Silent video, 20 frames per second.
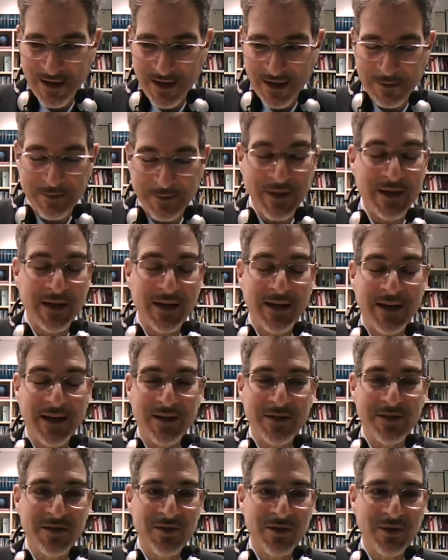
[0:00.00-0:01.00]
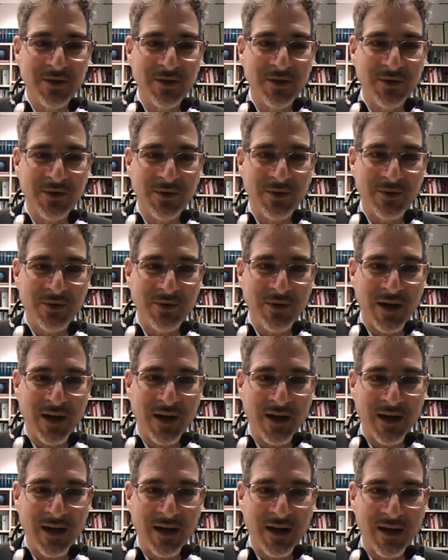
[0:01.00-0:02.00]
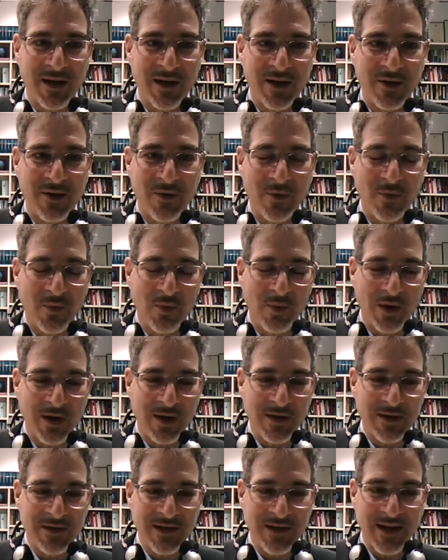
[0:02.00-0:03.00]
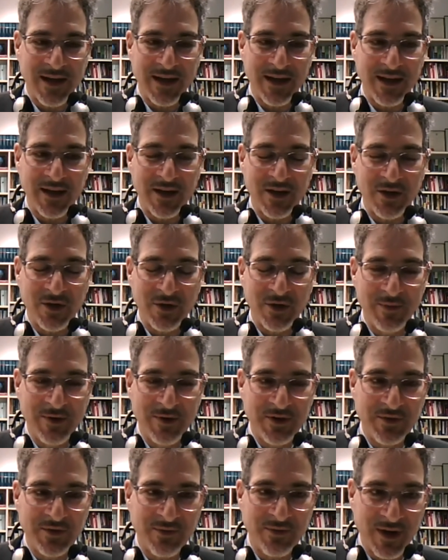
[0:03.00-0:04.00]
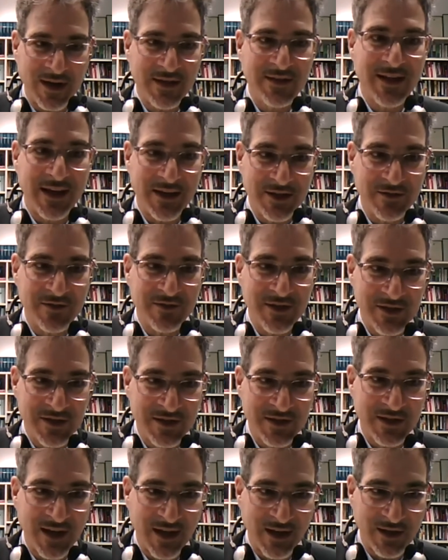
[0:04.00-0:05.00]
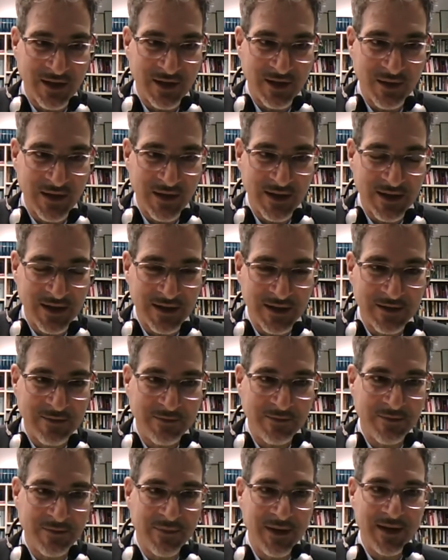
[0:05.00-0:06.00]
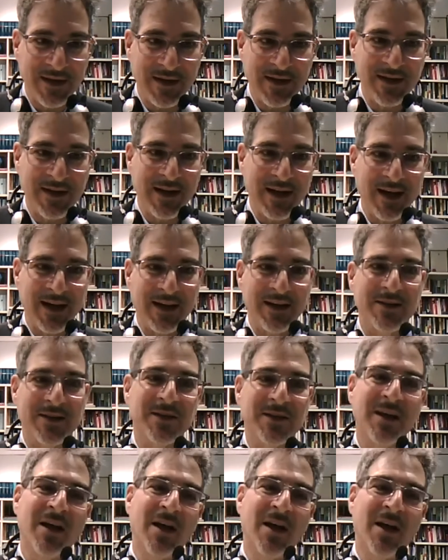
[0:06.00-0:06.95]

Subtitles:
Gansu was a human rights activist and lawyer in Benin, and